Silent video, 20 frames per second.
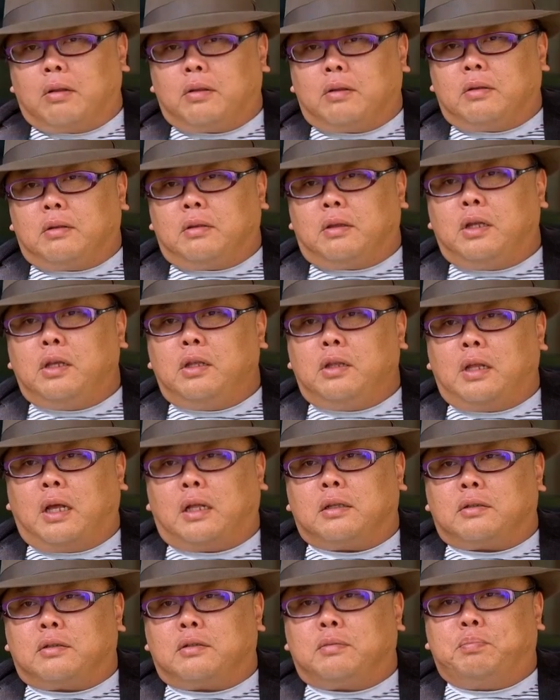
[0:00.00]
I think
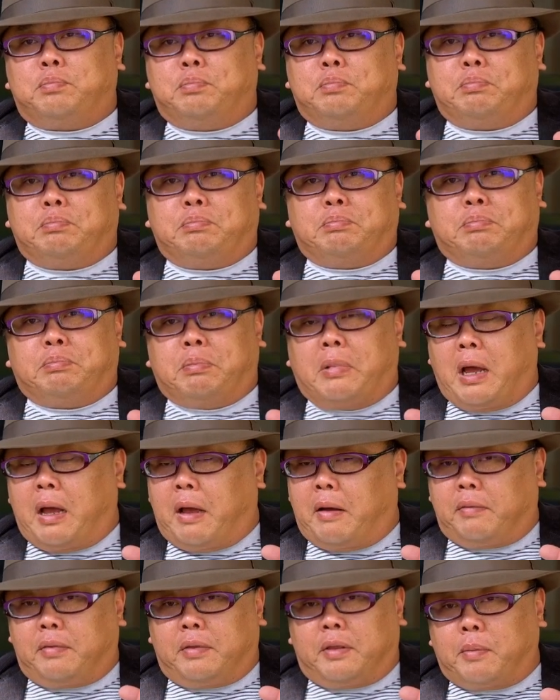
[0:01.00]
that's
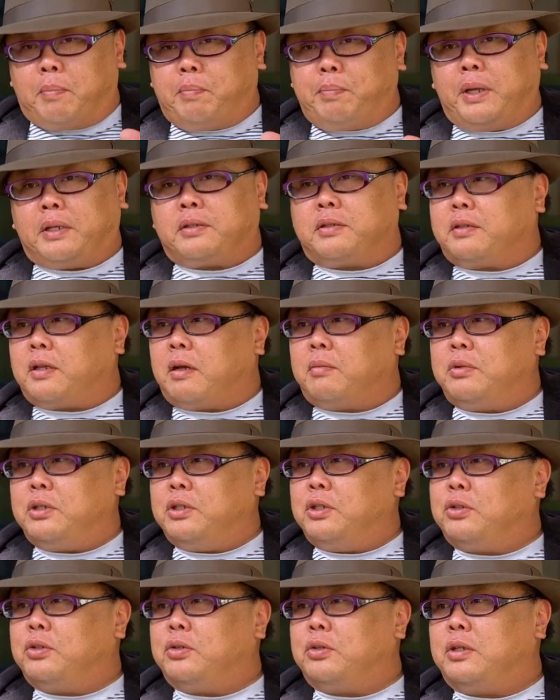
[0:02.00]
the best
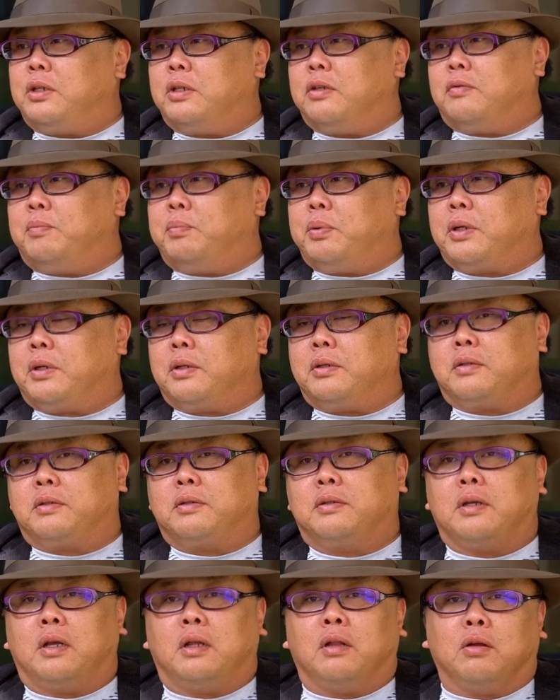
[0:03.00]
summary you could give,
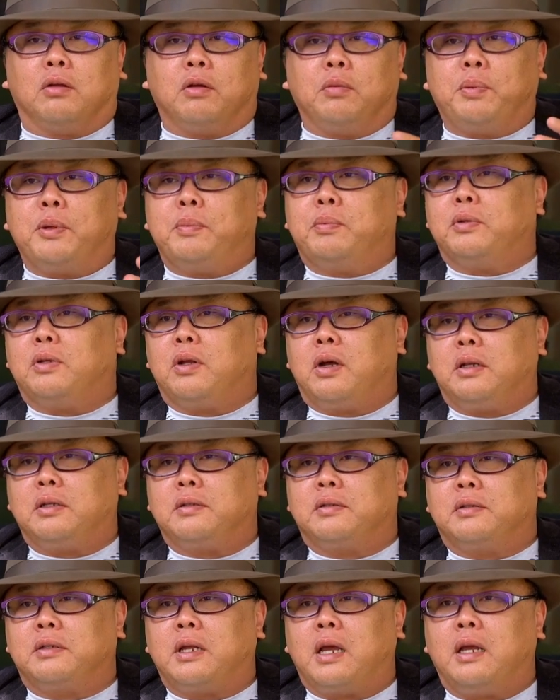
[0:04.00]
because a lot of people don't
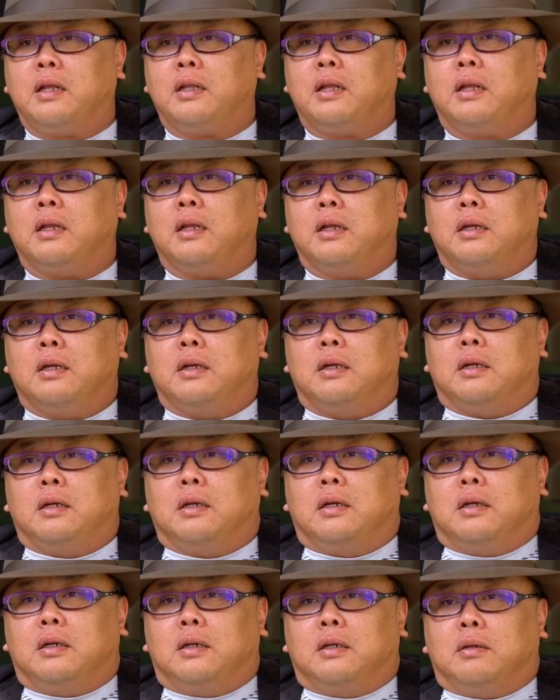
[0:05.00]
understand that
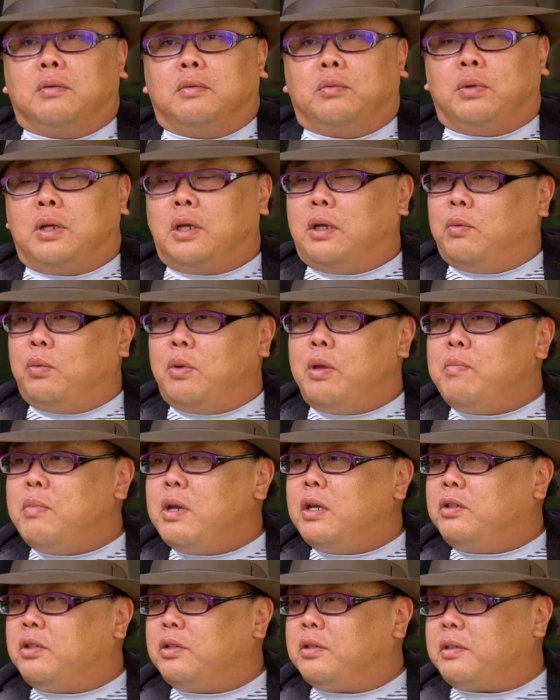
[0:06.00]
we
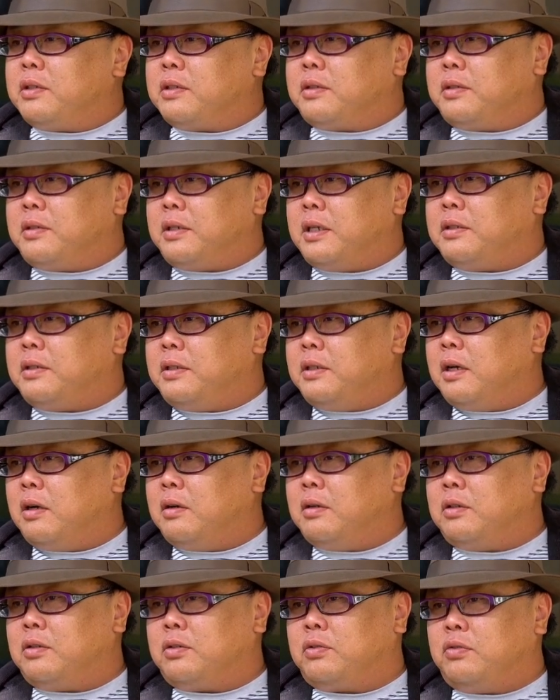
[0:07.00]
measure success in
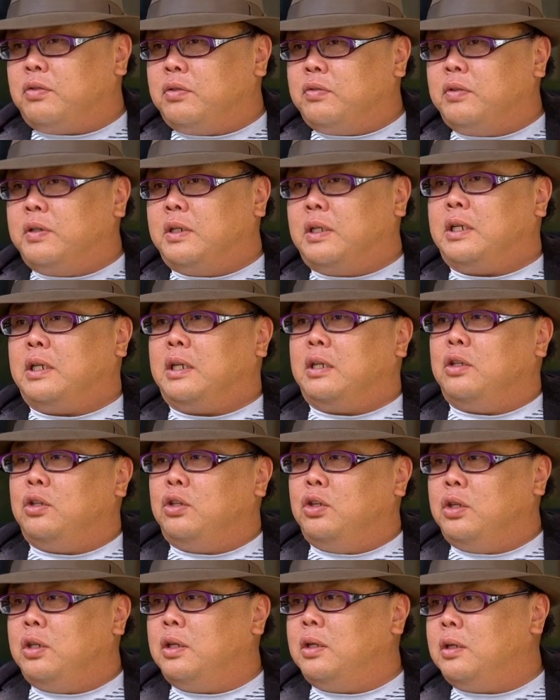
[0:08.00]
our industry really in
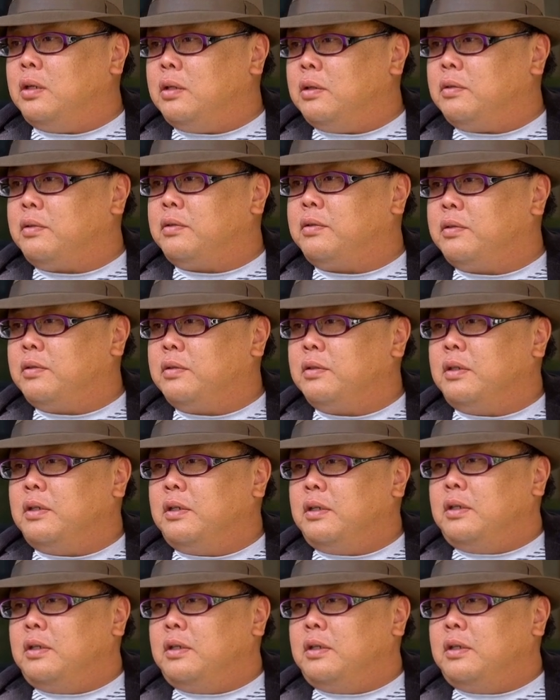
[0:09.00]
years,